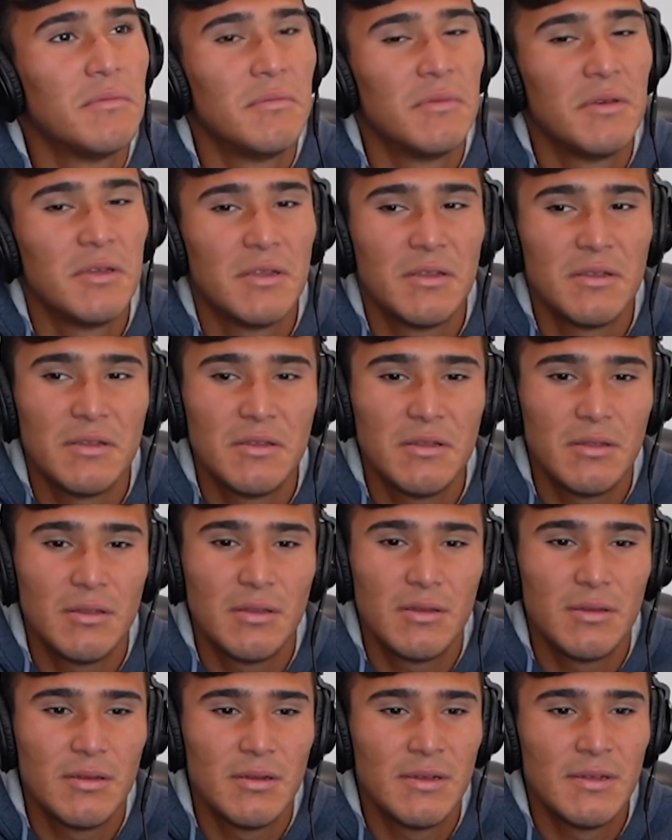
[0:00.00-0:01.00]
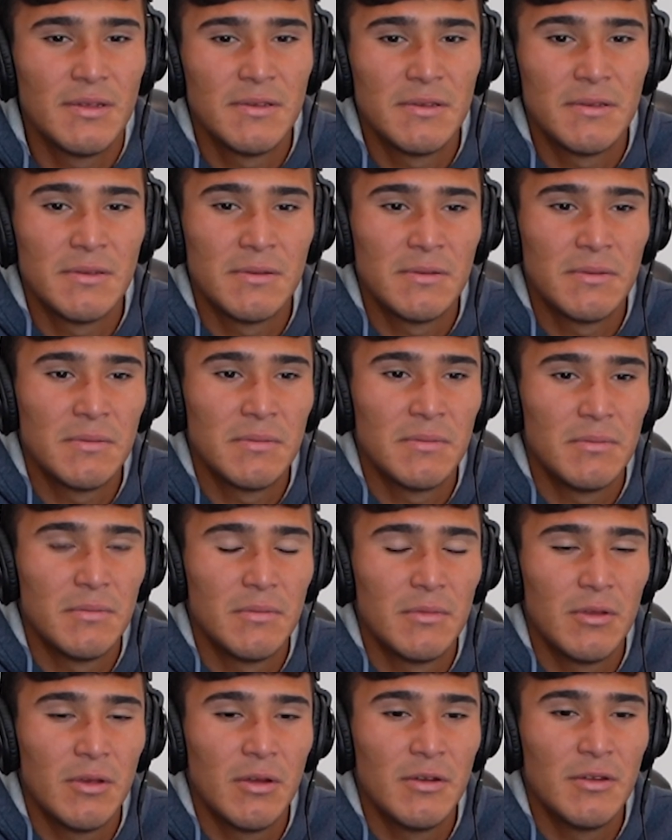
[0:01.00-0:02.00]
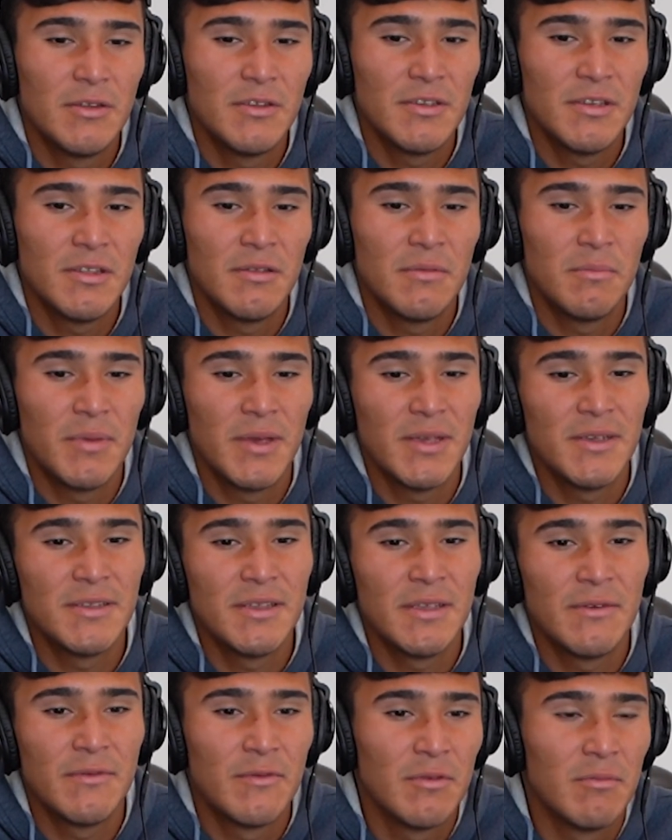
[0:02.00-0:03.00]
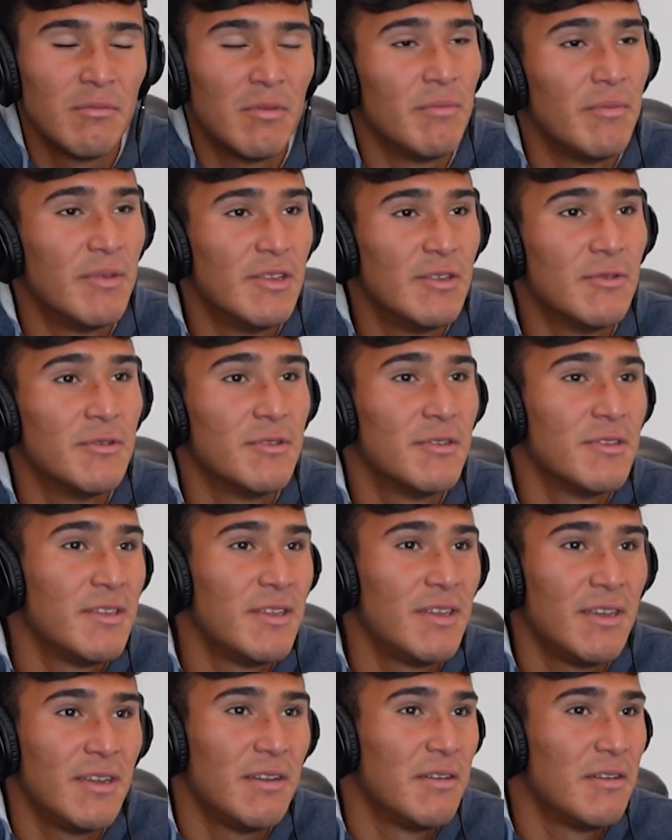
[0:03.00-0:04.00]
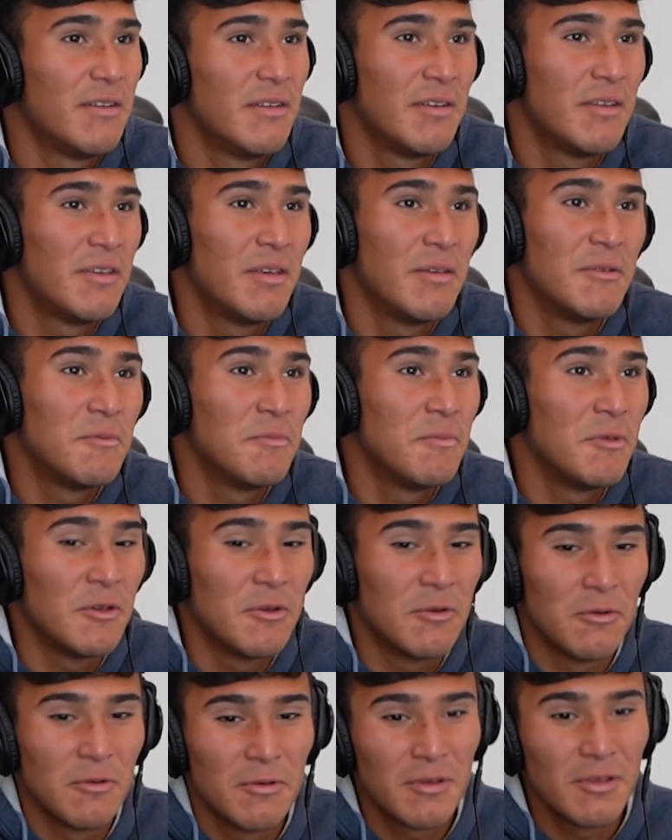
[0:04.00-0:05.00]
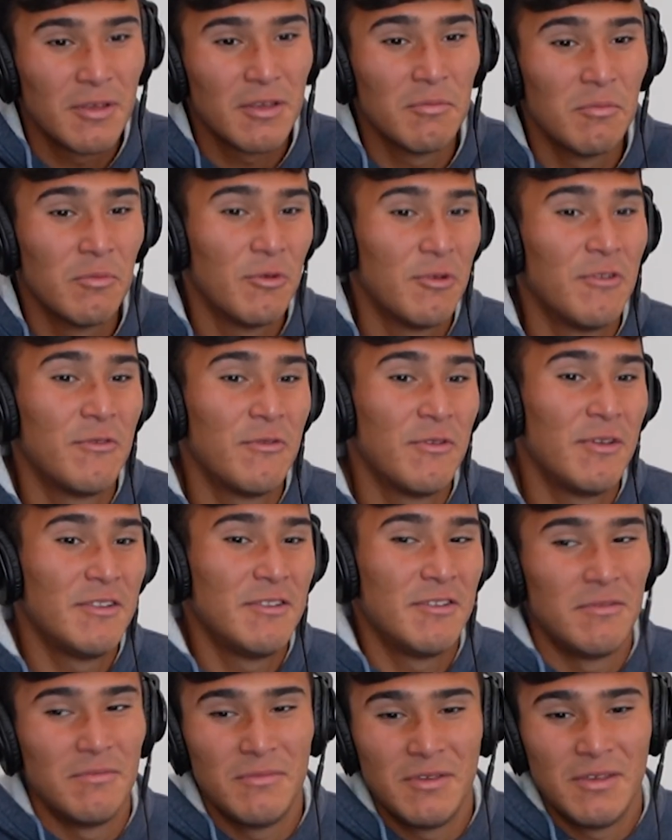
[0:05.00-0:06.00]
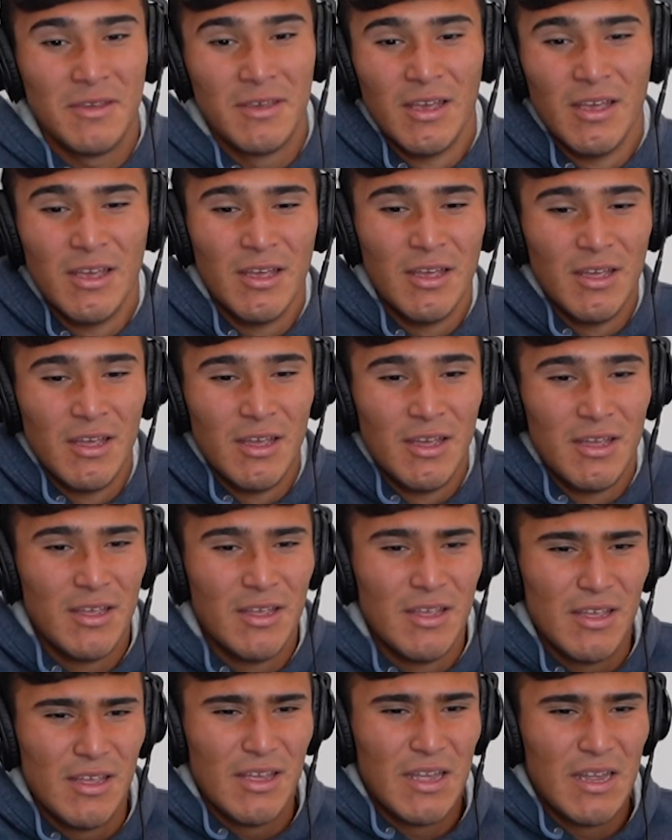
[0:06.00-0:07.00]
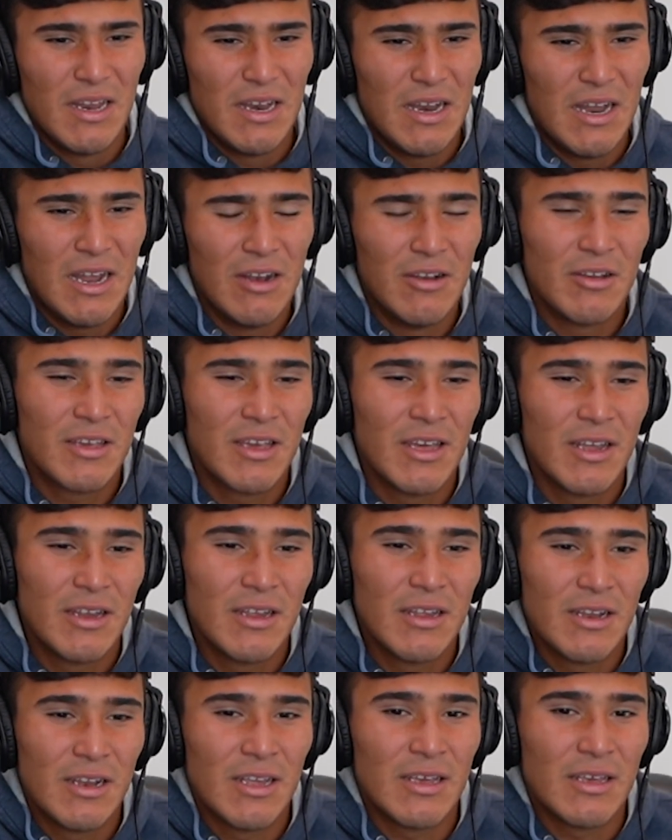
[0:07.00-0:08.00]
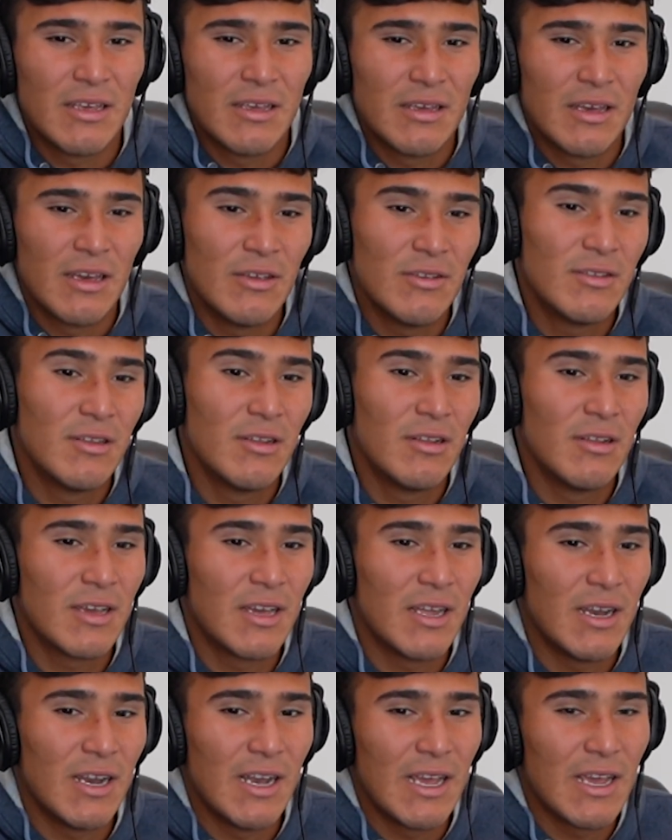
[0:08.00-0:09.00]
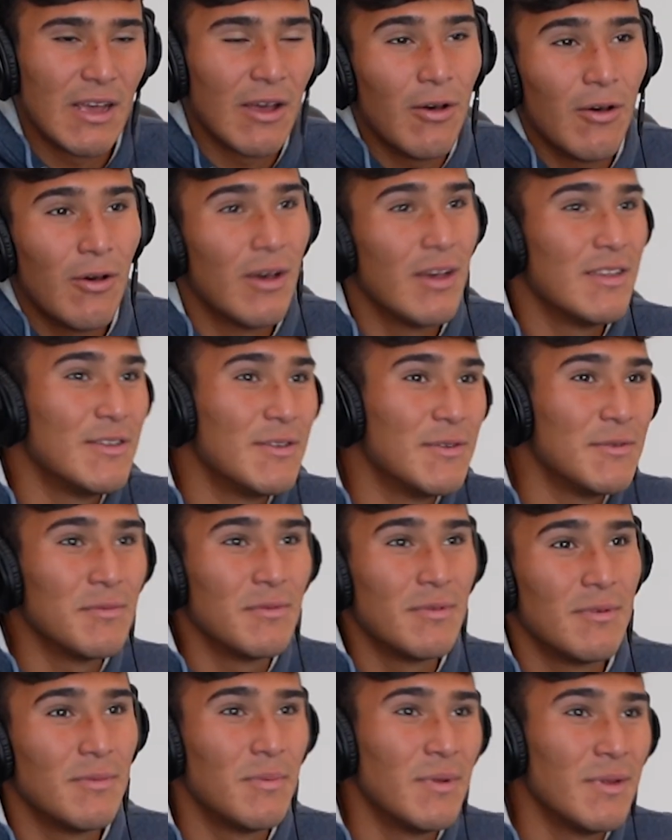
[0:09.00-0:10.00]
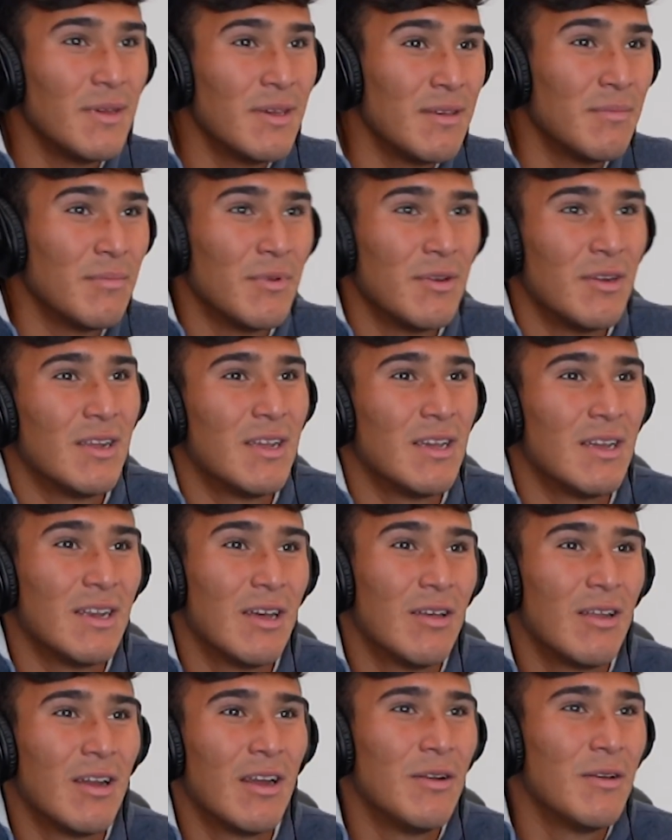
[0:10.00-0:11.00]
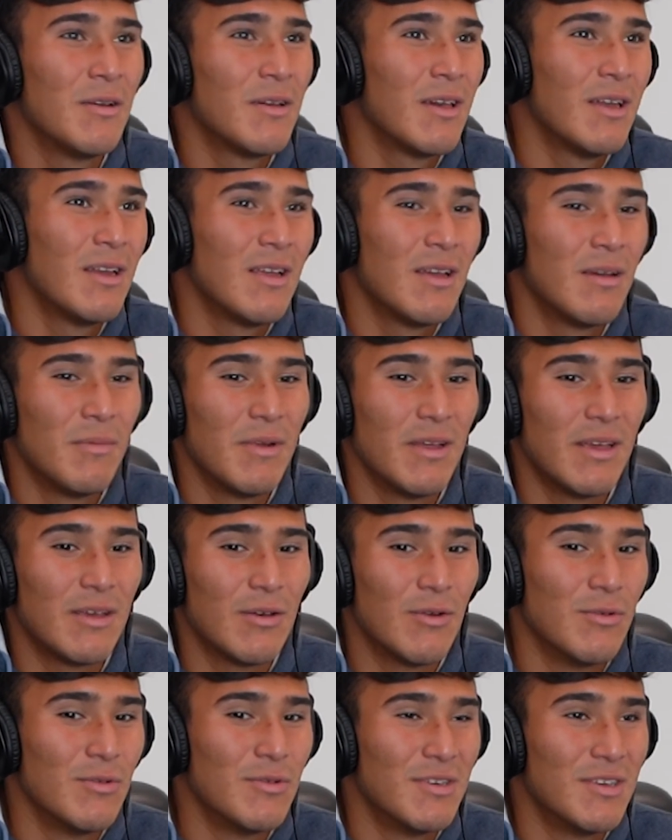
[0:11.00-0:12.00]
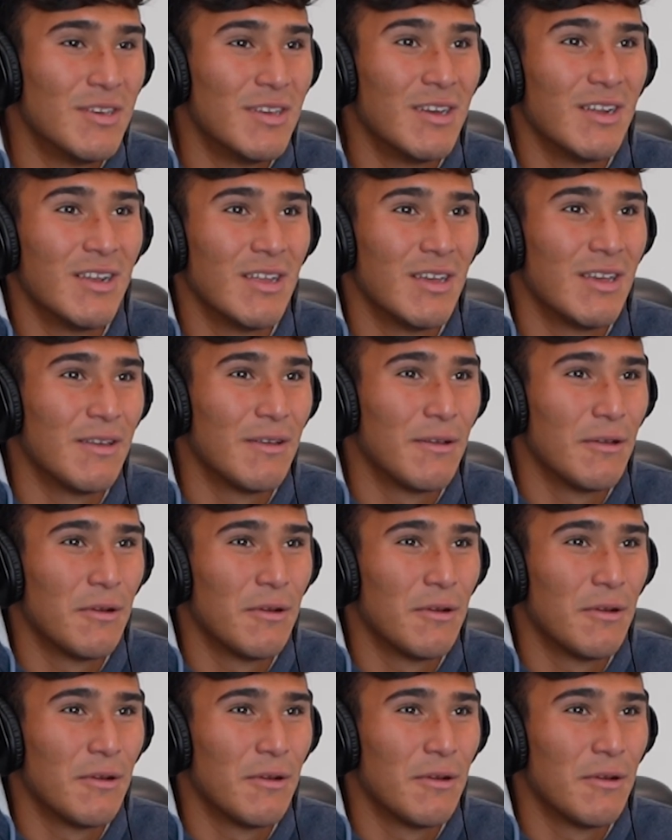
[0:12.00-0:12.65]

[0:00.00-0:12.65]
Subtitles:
I mean, it's honestly the best thing for my mental state. It keeps me going. It motivates me. I look at it like, I used to look at it like, oh, I just want to play. But like now that I look at it, I'm like, oh shit, like